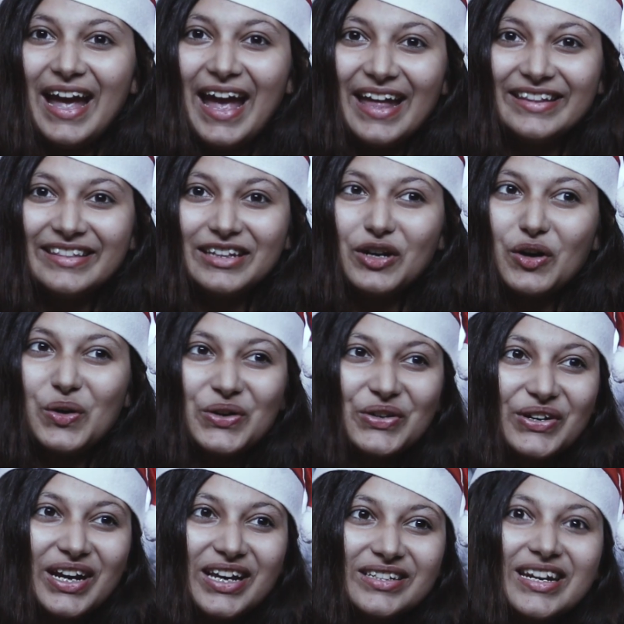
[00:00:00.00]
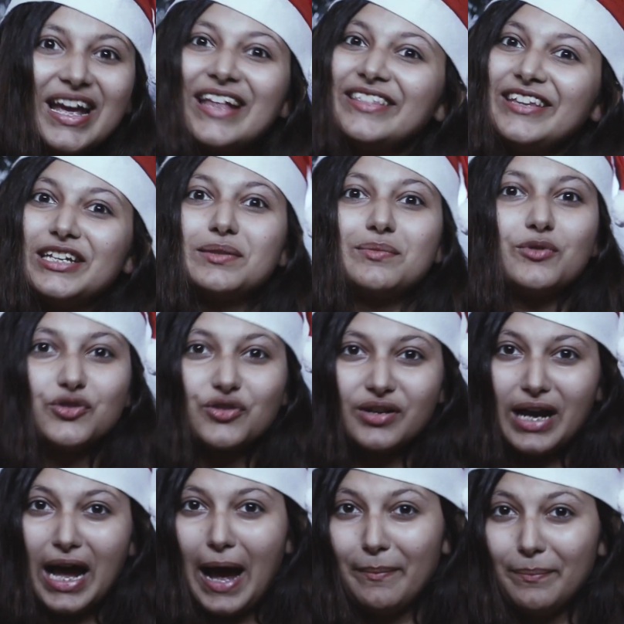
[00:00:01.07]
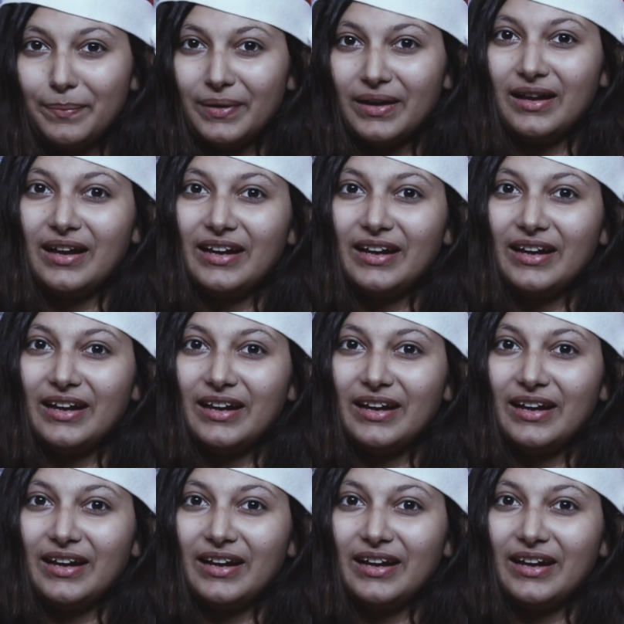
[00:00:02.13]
and the contrast and the exposure up